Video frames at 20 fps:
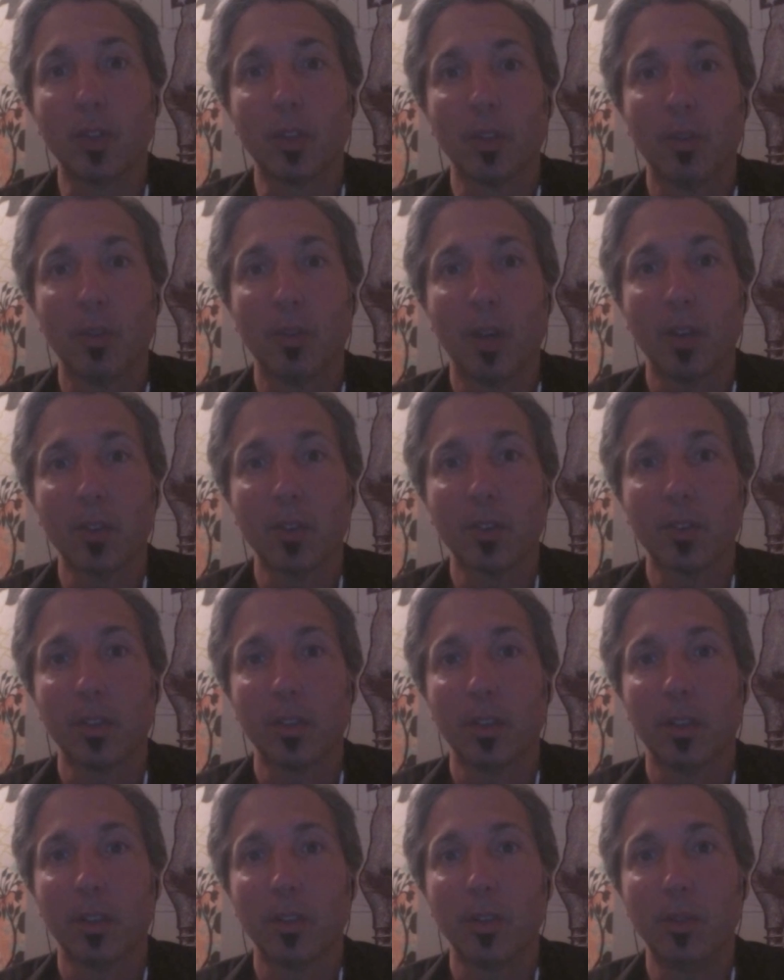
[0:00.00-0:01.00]
watch
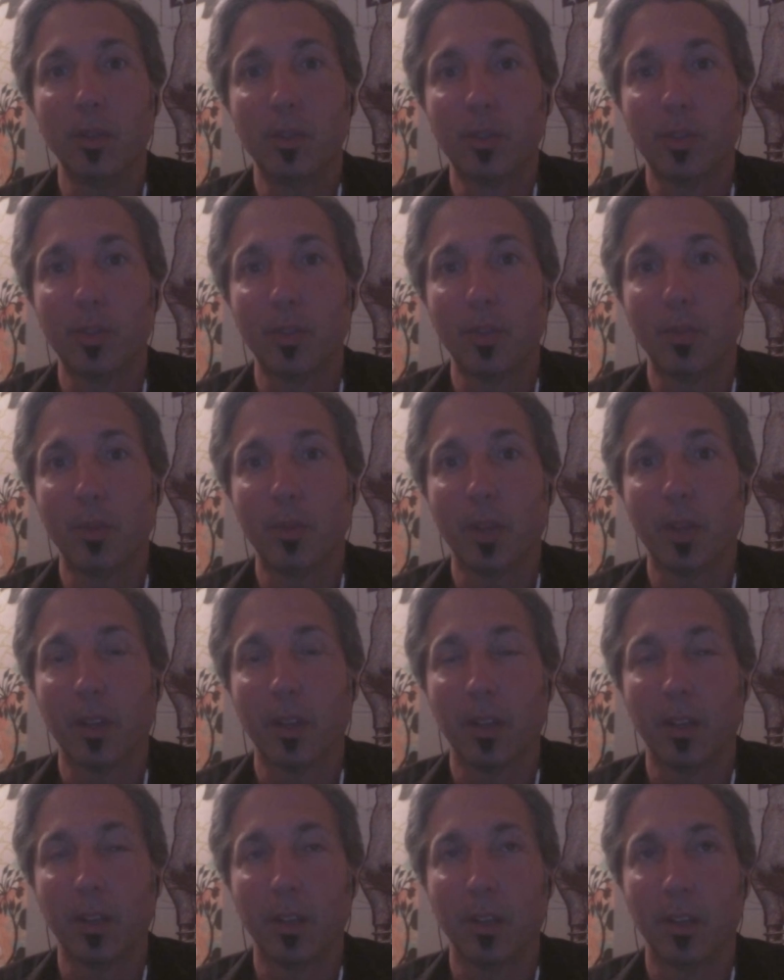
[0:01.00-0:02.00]
on YouTube,
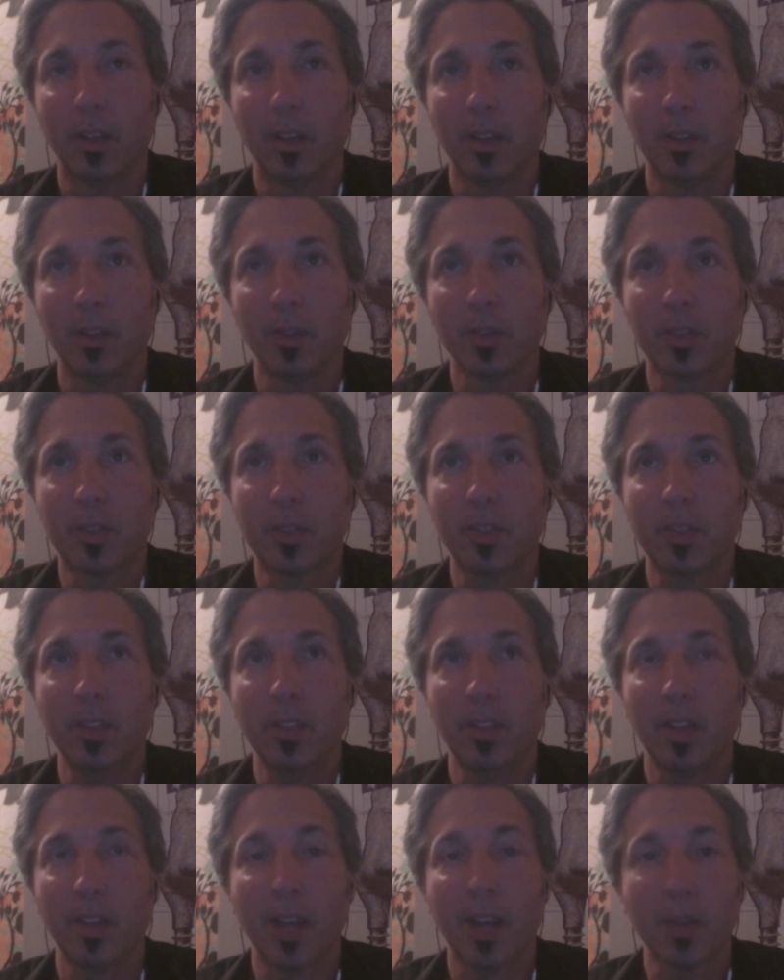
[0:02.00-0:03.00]
and you'll see
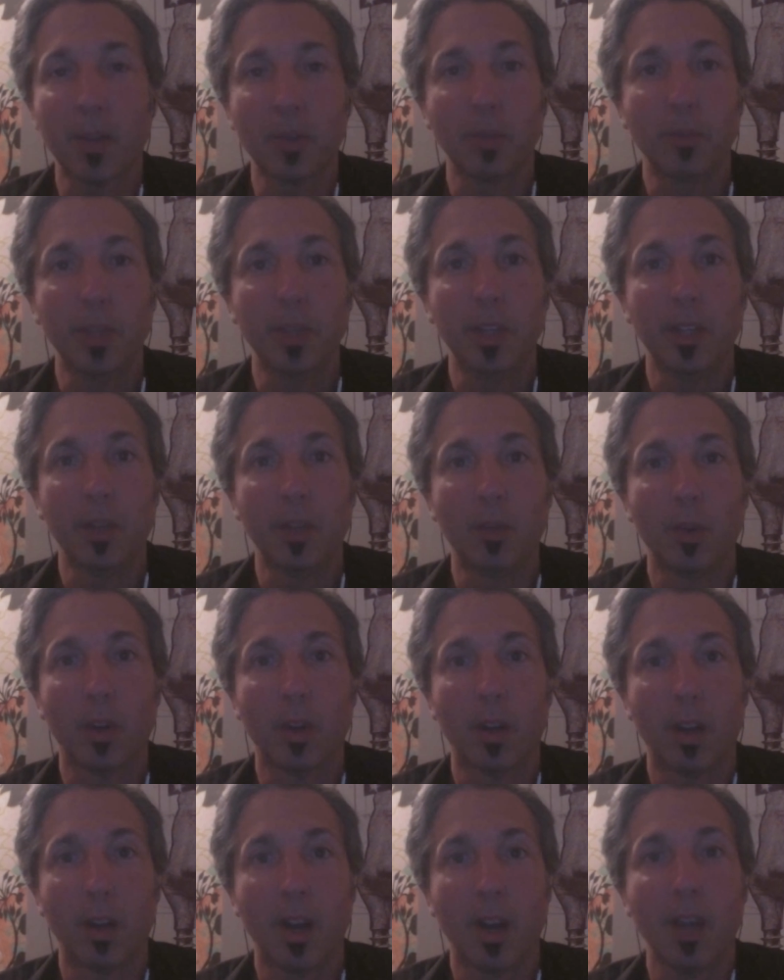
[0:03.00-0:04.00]
the actual meeting
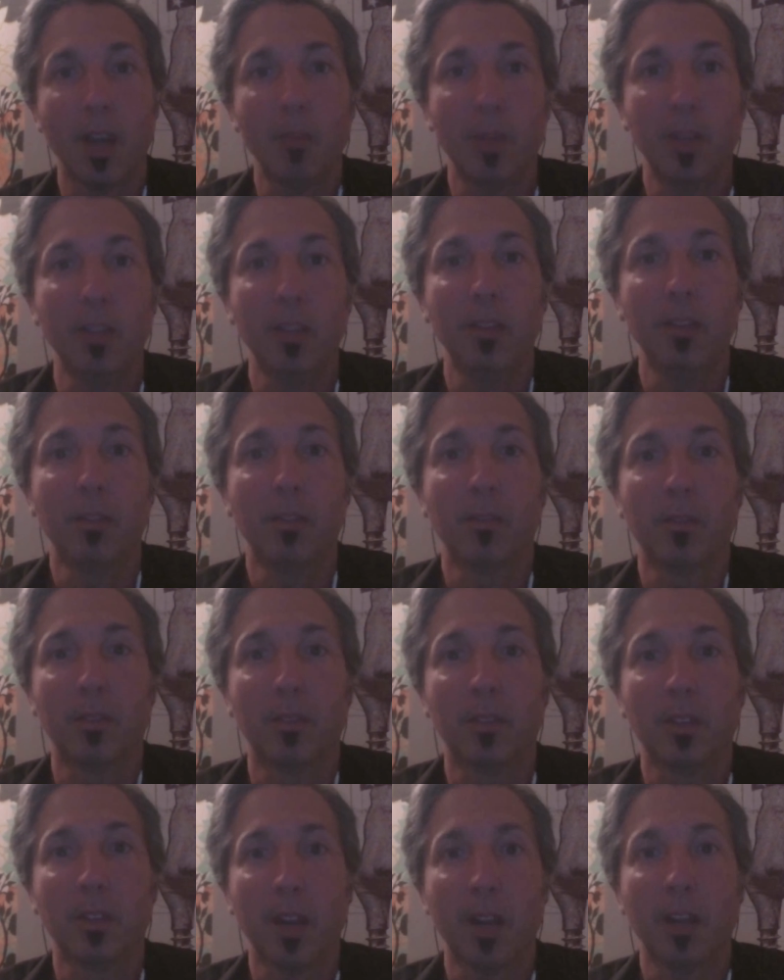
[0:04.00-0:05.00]
where I'm in
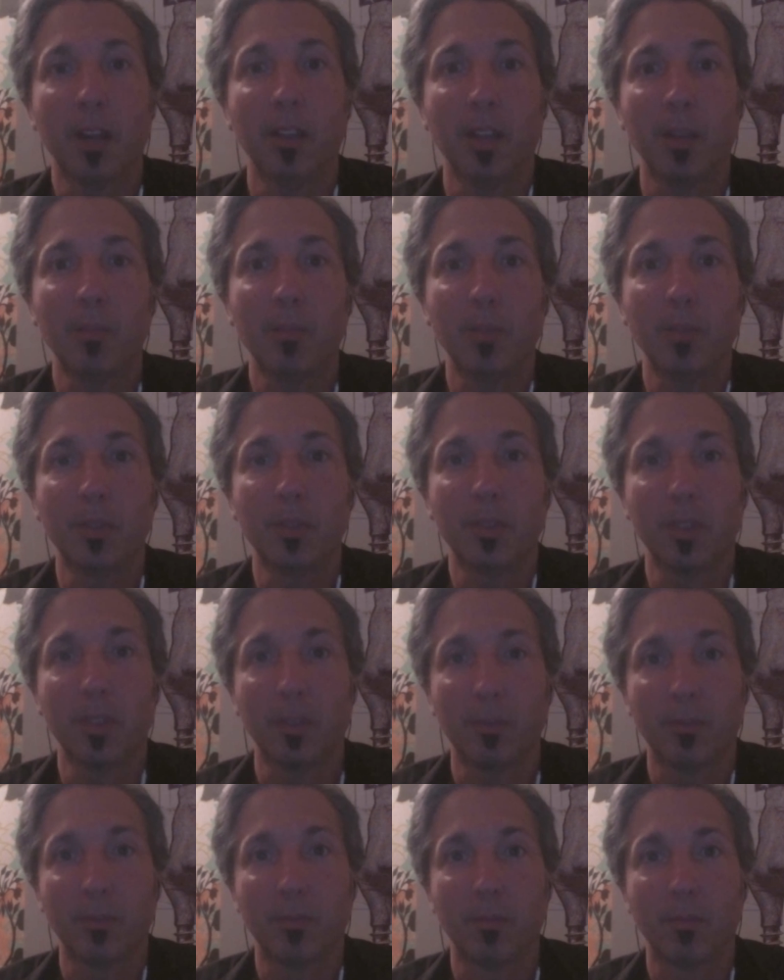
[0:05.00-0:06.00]
the 9/11
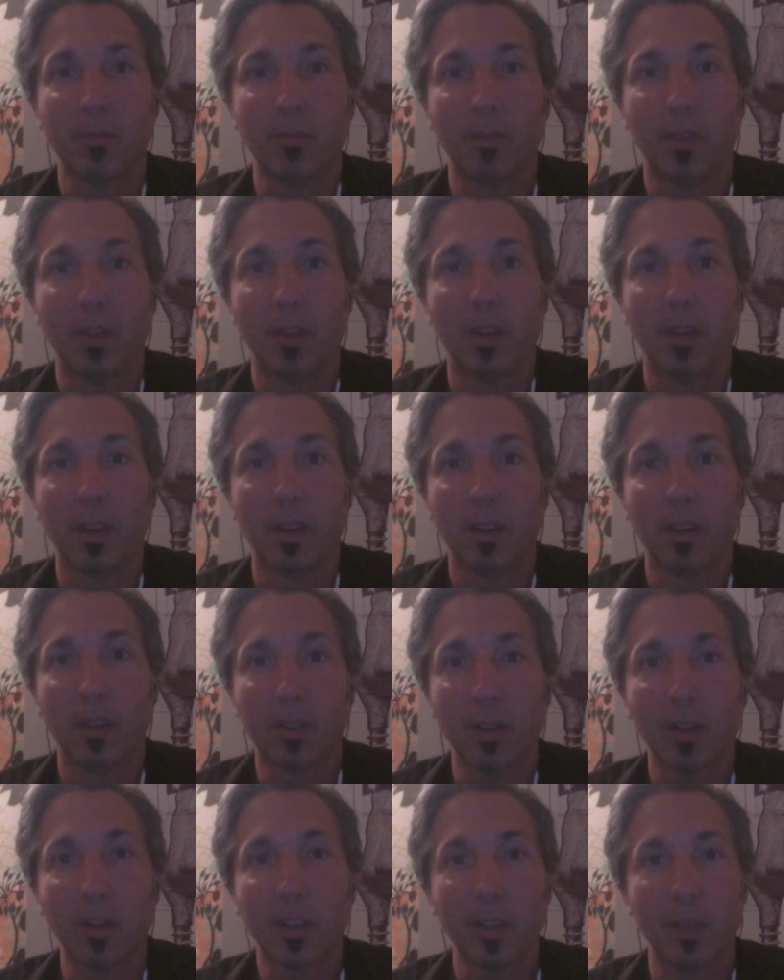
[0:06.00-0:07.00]
museum
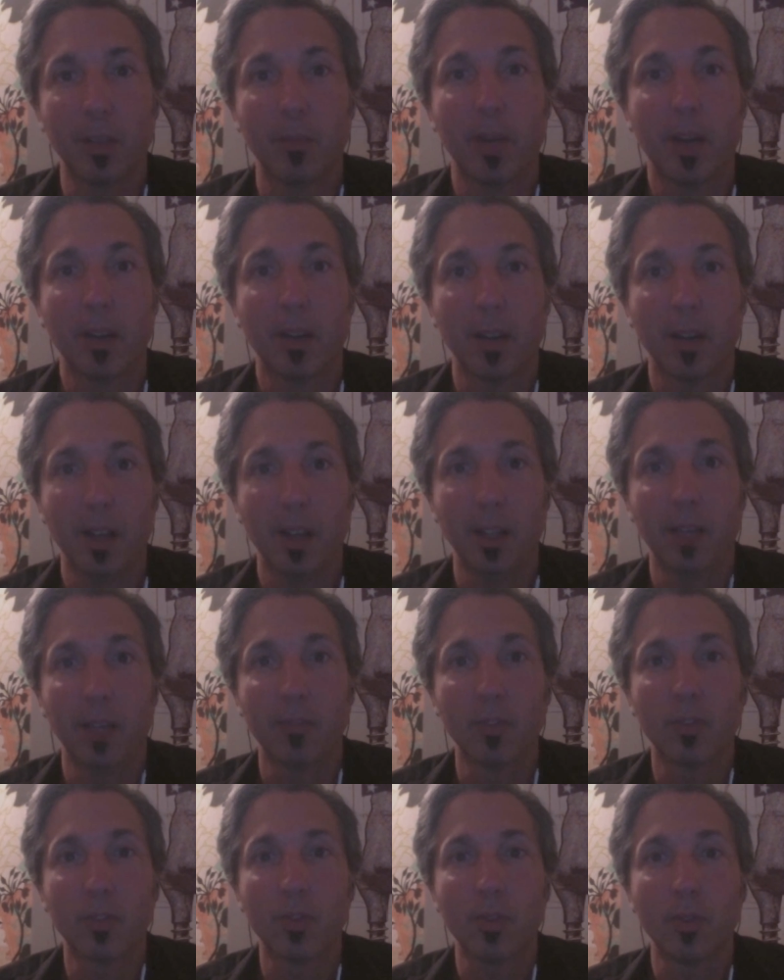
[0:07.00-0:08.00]
talking about
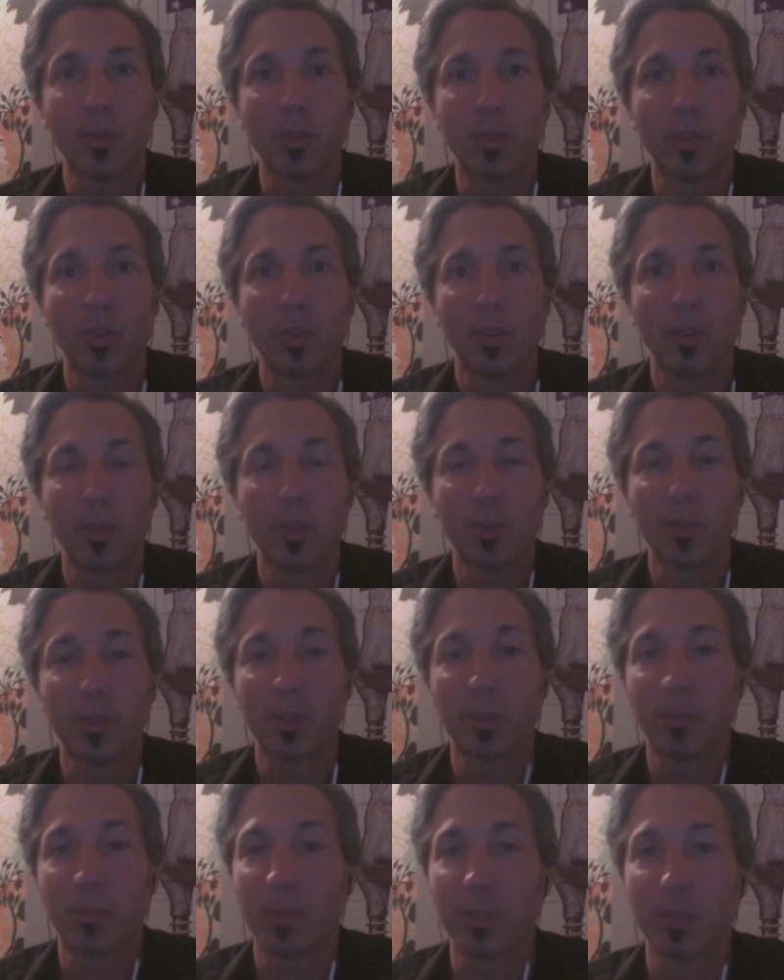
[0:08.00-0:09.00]
9/11 truth, which
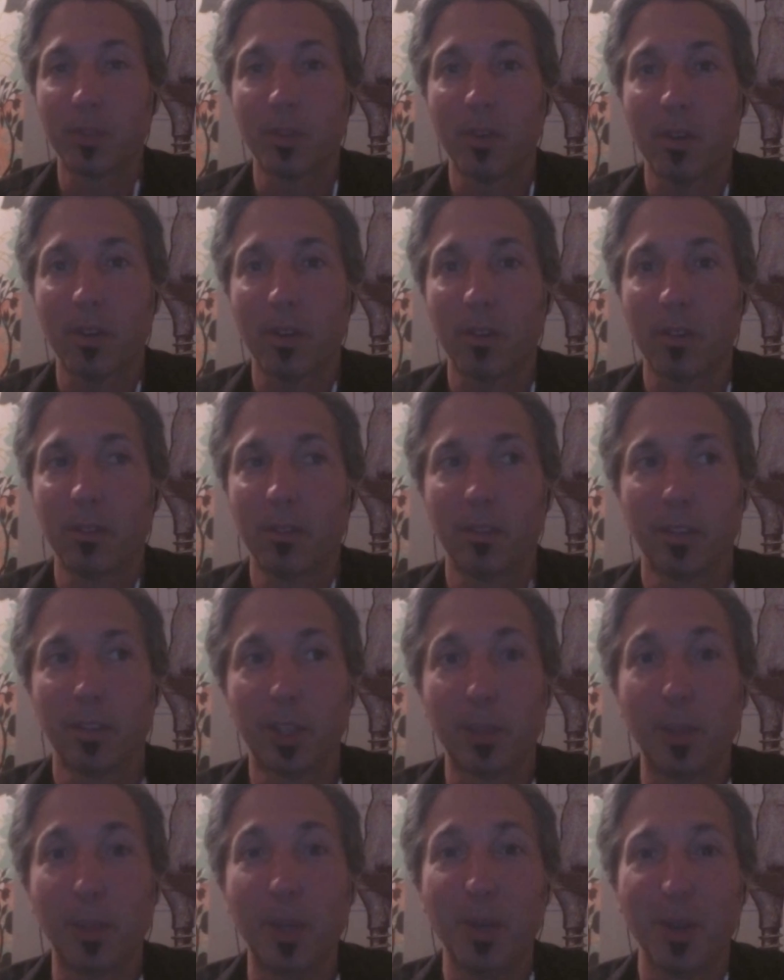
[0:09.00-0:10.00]
was a bizarre
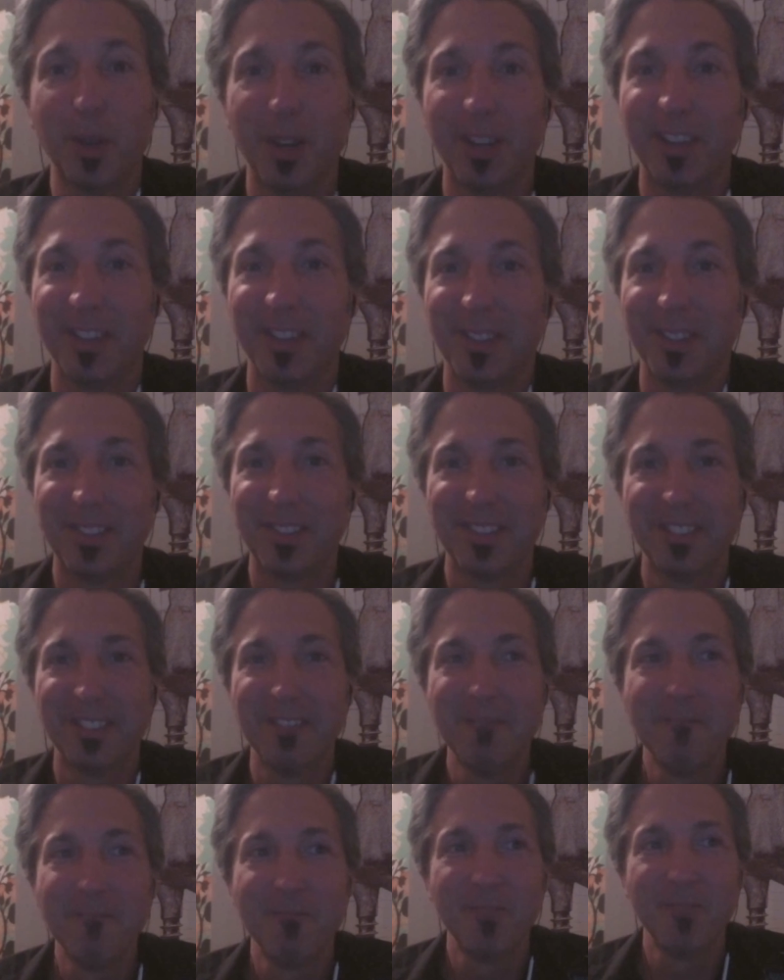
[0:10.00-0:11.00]
experience,
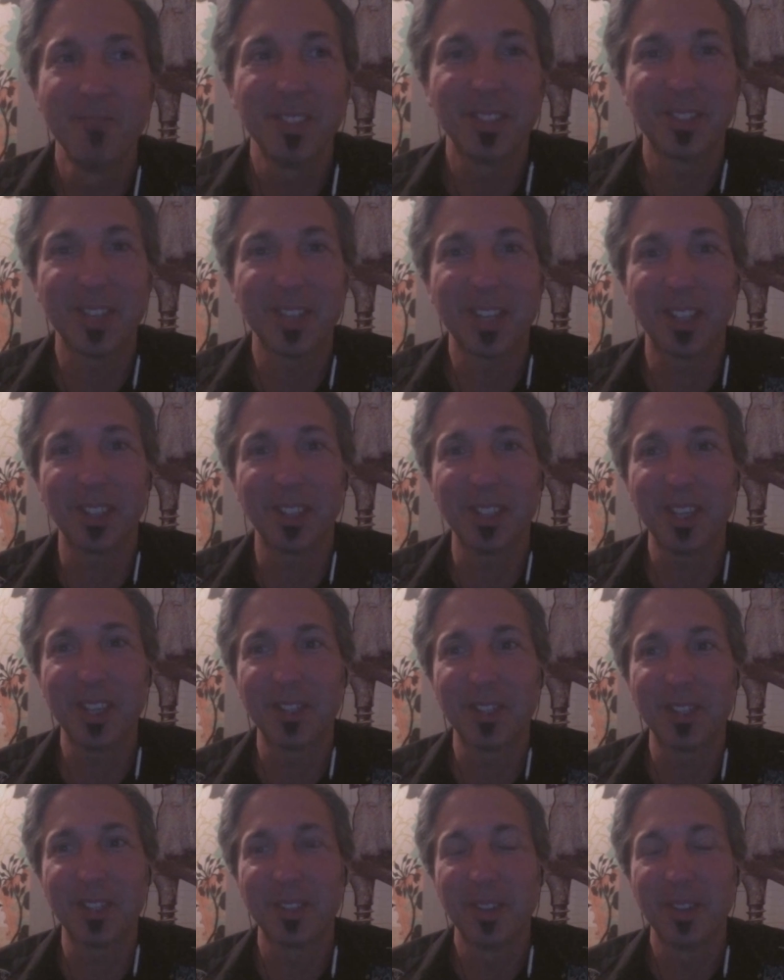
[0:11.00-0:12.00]
to say the least.